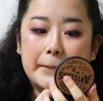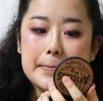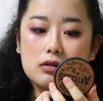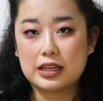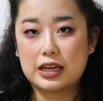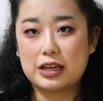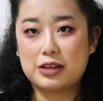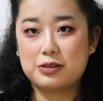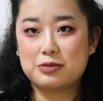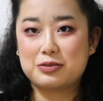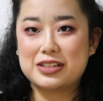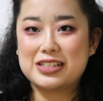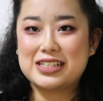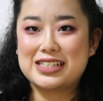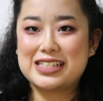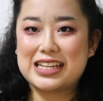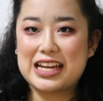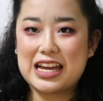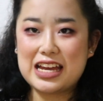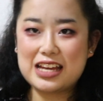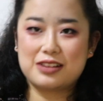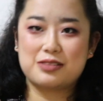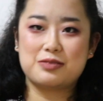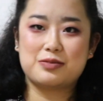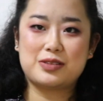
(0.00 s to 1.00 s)
And once
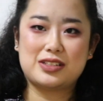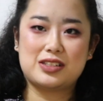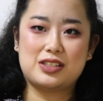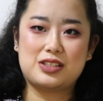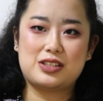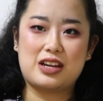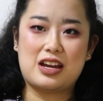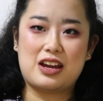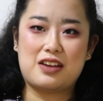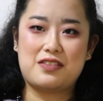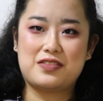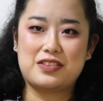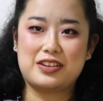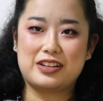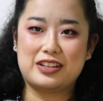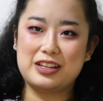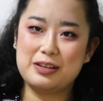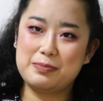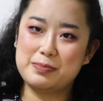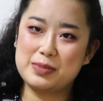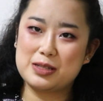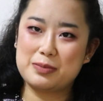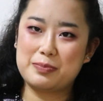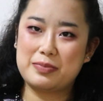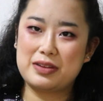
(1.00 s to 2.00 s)
again, once you have your
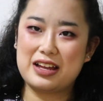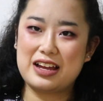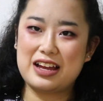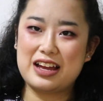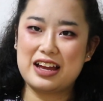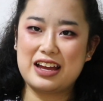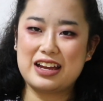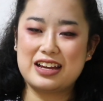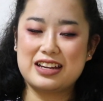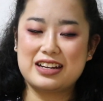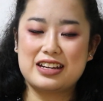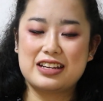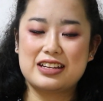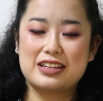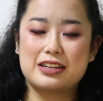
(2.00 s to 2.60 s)
lips applied,